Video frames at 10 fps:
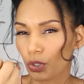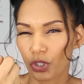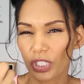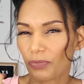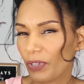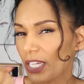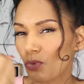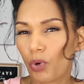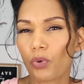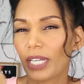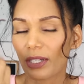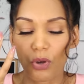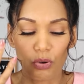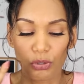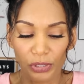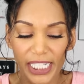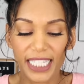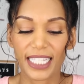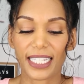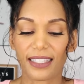Your face won't get all
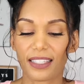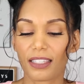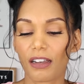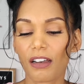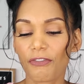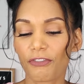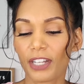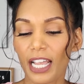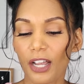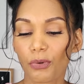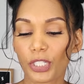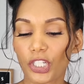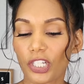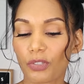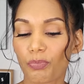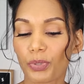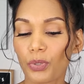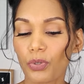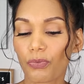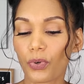greasy and stuff, which is
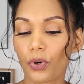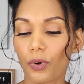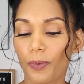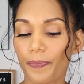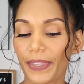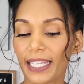beautiful.